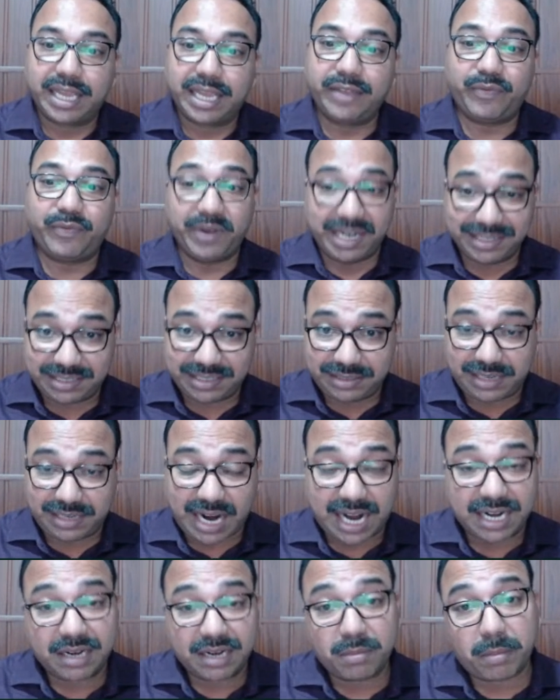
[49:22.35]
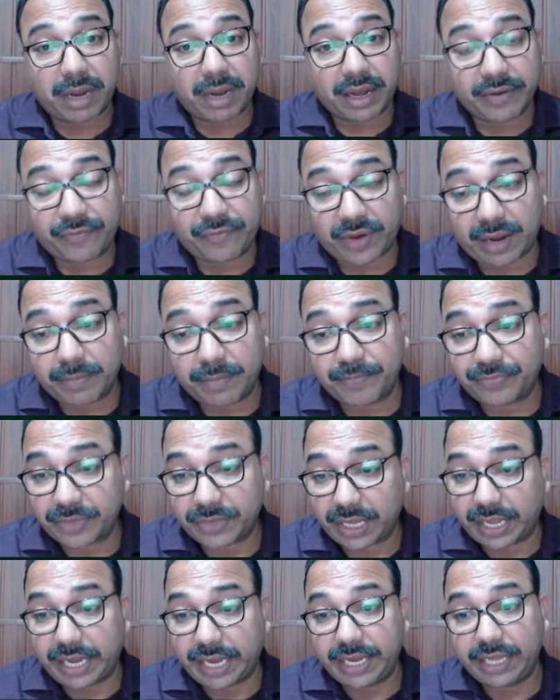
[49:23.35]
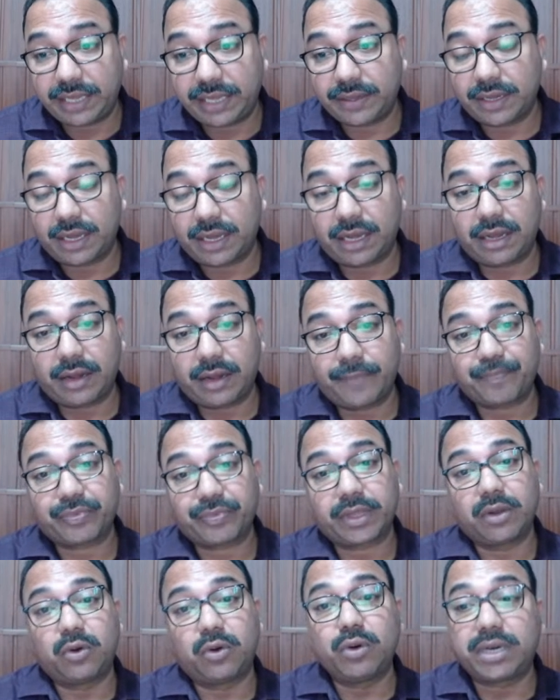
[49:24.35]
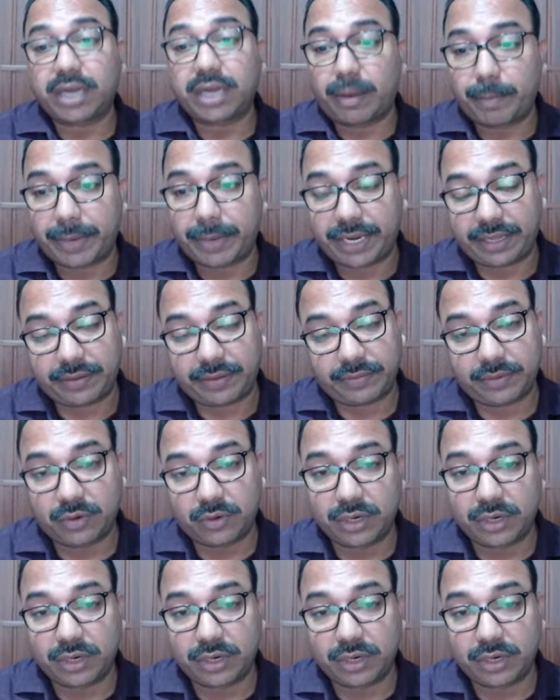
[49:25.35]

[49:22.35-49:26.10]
if it is done from any good company.